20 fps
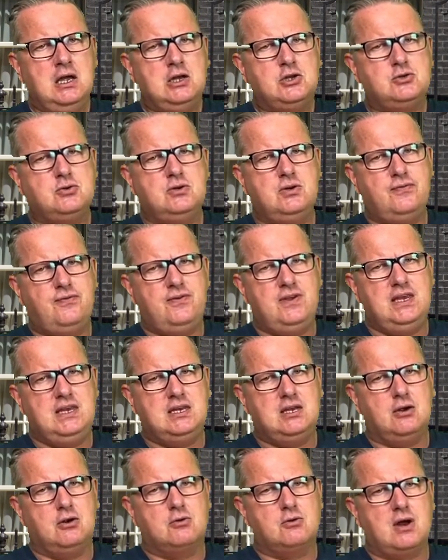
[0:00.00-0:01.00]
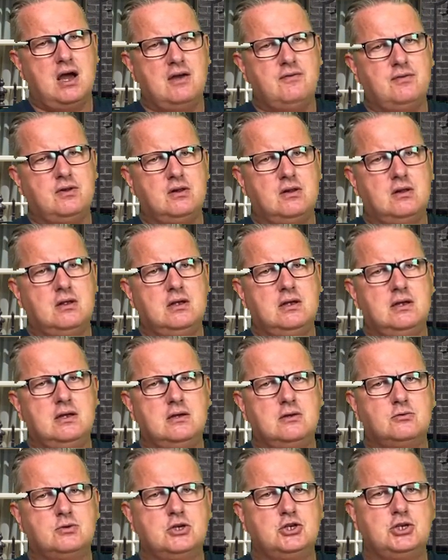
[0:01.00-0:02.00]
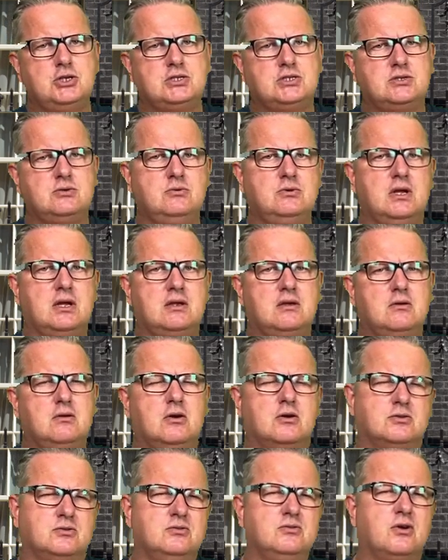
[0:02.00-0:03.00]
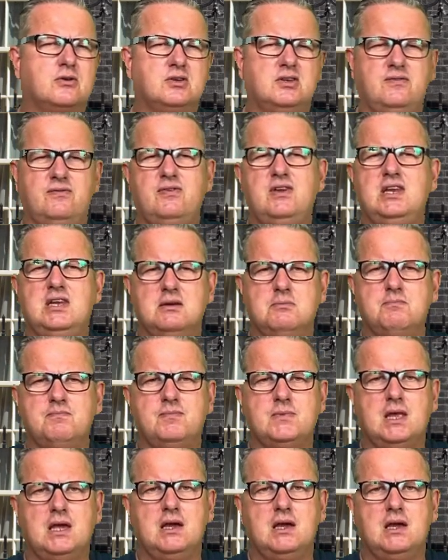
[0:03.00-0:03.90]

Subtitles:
to defeat her rival Rishi Sunak, or to not defeat him,